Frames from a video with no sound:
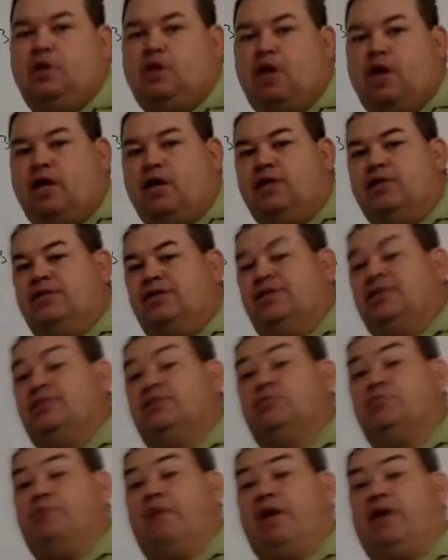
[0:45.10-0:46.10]
And it
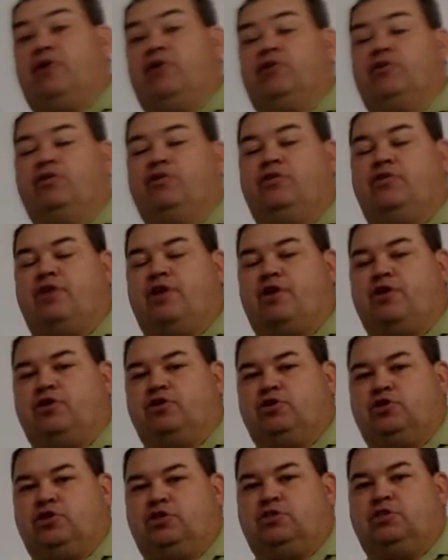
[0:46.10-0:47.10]
doesn't matter. They are
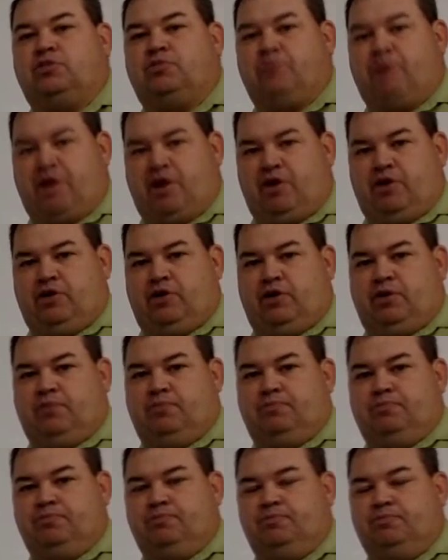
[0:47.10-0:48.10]
just paired up.
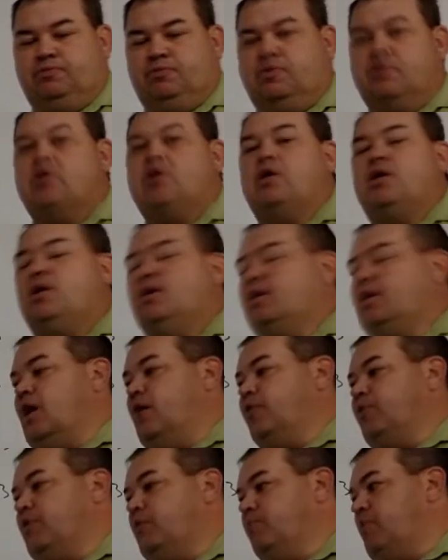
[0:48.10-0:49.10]

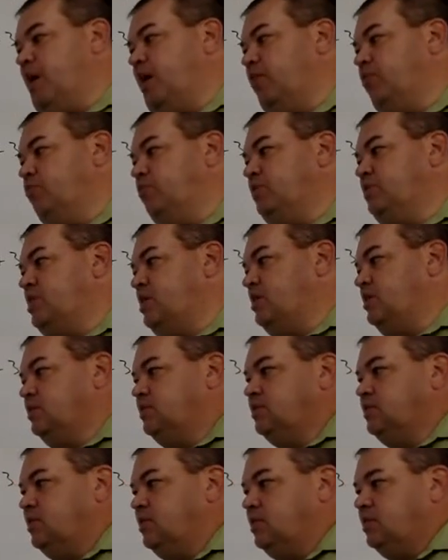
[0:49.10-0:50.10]
Now, in math, we tend to
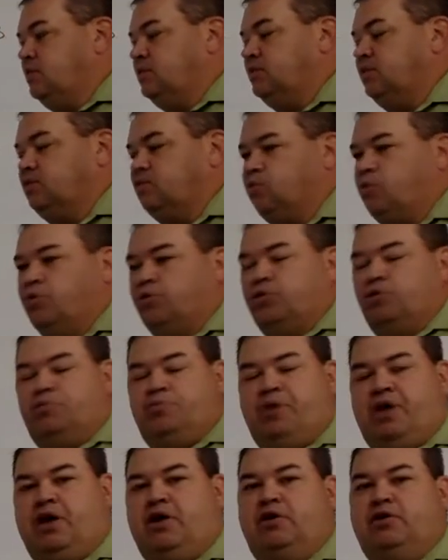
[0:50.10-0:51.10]
see these as ordered
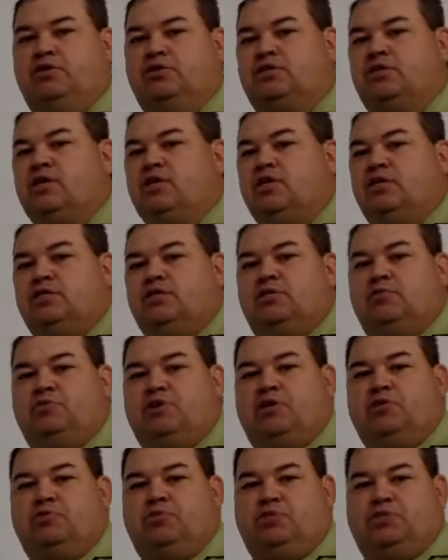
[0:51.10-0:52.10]
pairs.
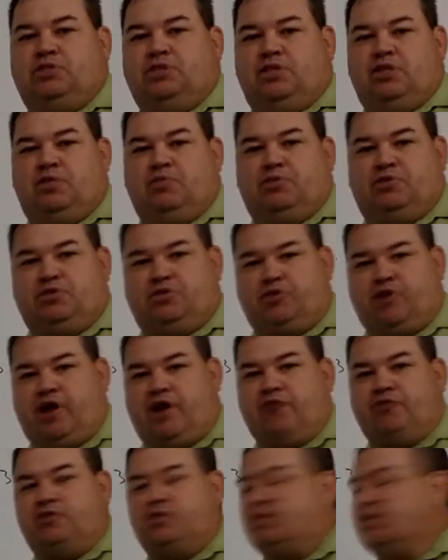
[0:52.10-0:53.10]
Sometimes we see them as
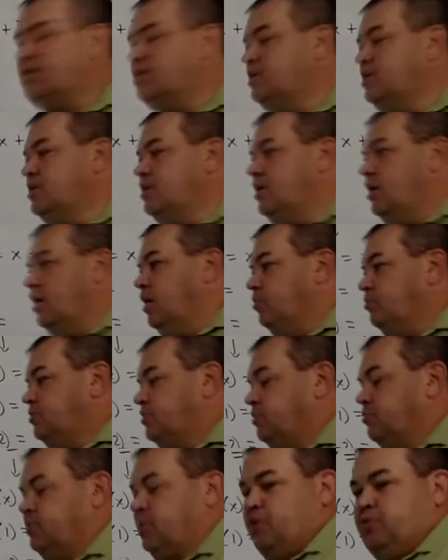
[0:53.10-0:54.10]
graphs.
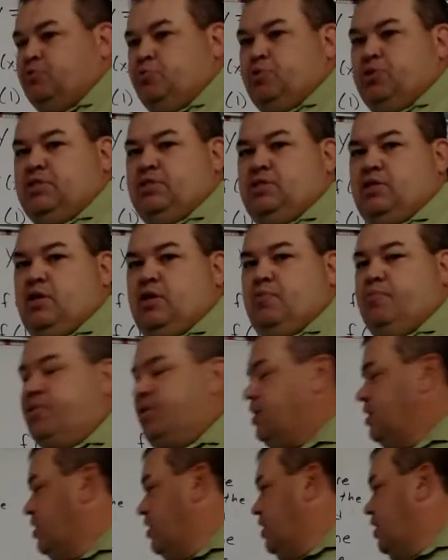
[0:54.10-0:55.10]
Sometimes we see them
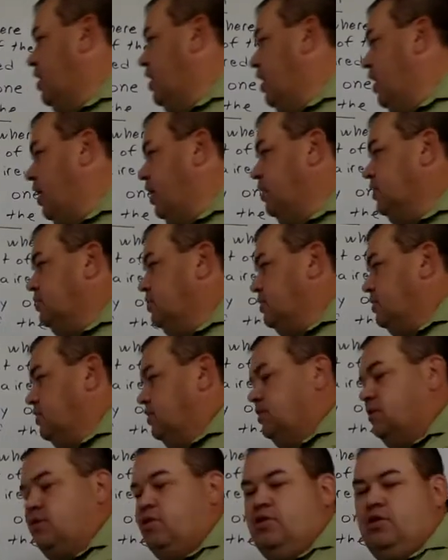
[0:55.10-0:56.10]
as
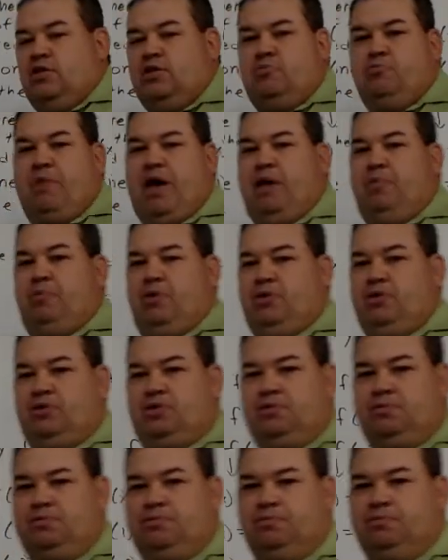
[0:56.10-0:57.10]
these mappings.